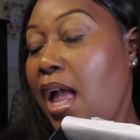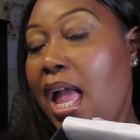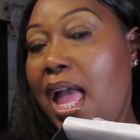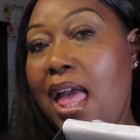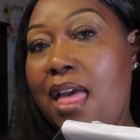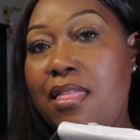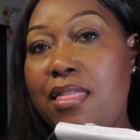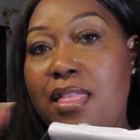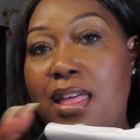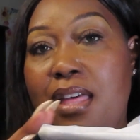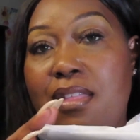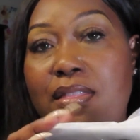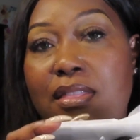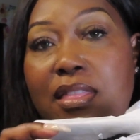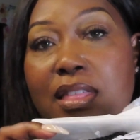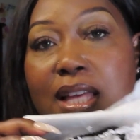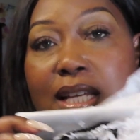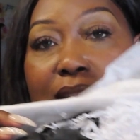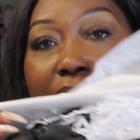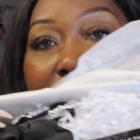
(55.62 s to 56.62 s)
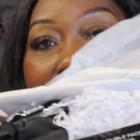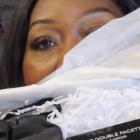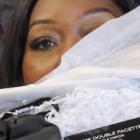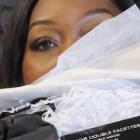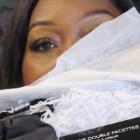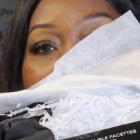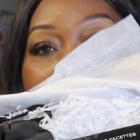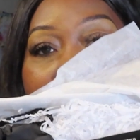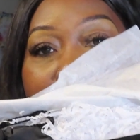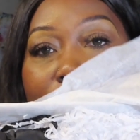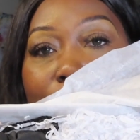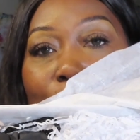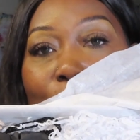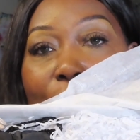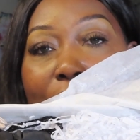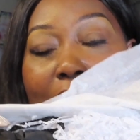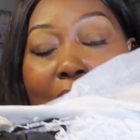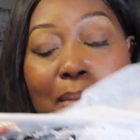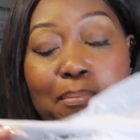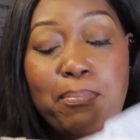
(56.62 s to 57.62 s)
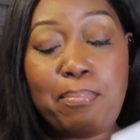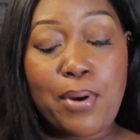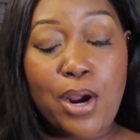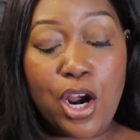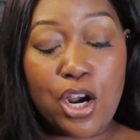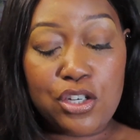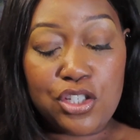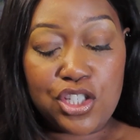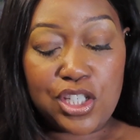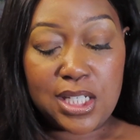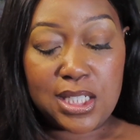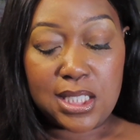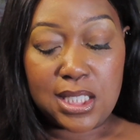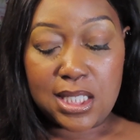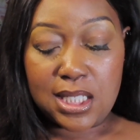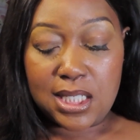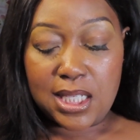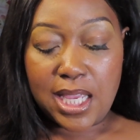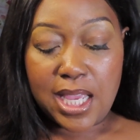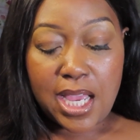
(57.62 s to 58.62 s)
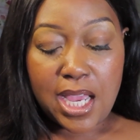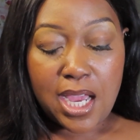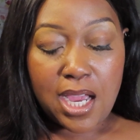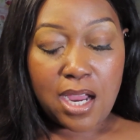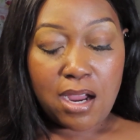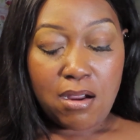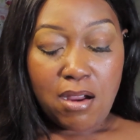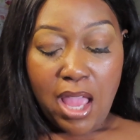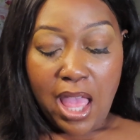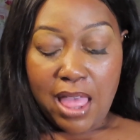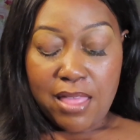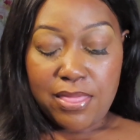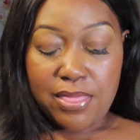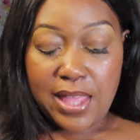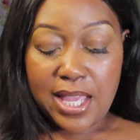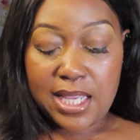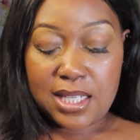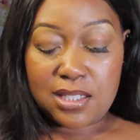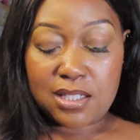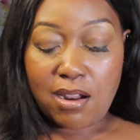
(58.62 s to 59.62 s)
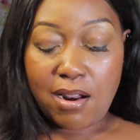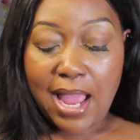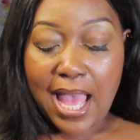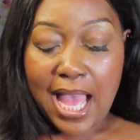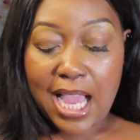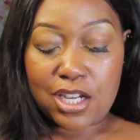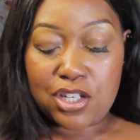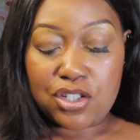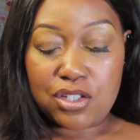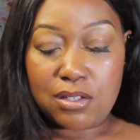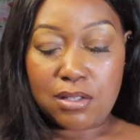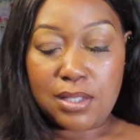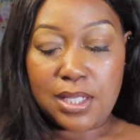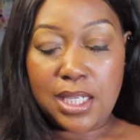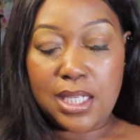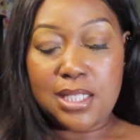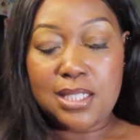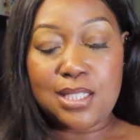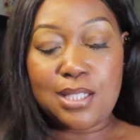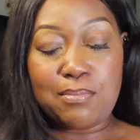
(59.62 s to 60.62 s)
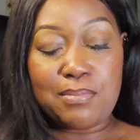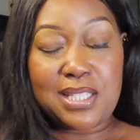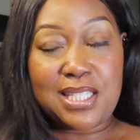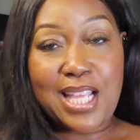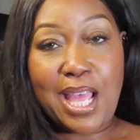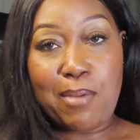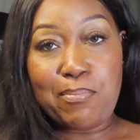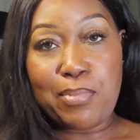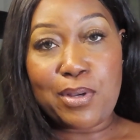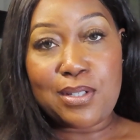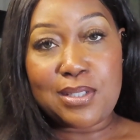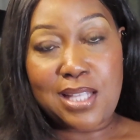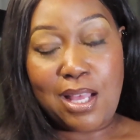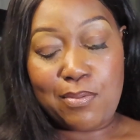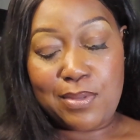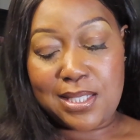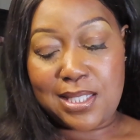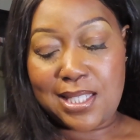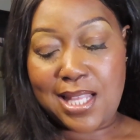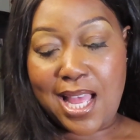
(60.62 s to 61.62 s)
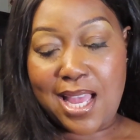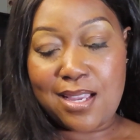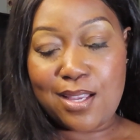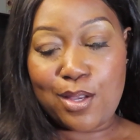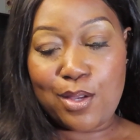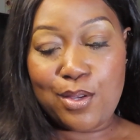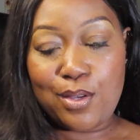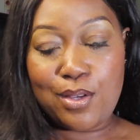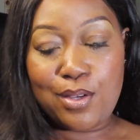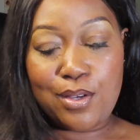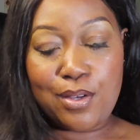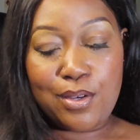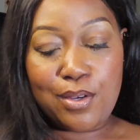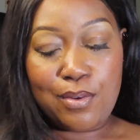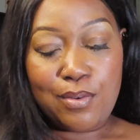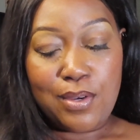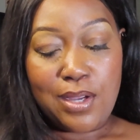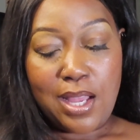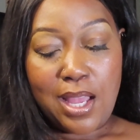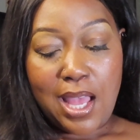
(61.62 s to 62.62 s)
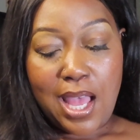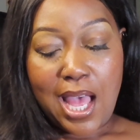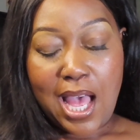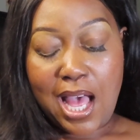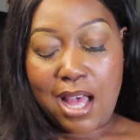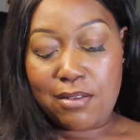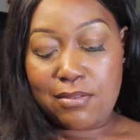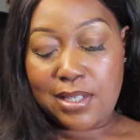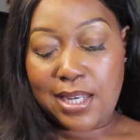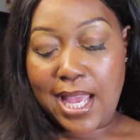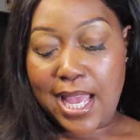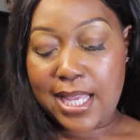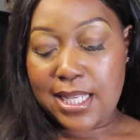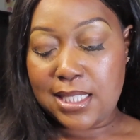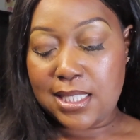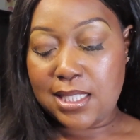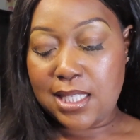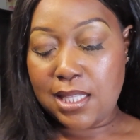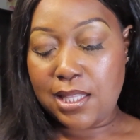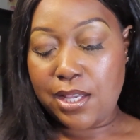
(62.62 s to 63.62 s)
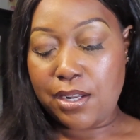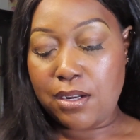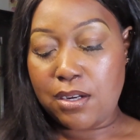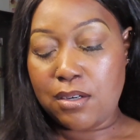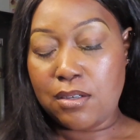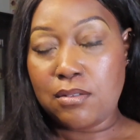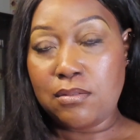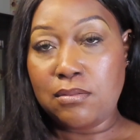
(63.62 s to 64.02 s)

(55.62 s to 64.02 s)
And then this is what I purchased here. These are actually some samples. I was like, ooh, how nice, the little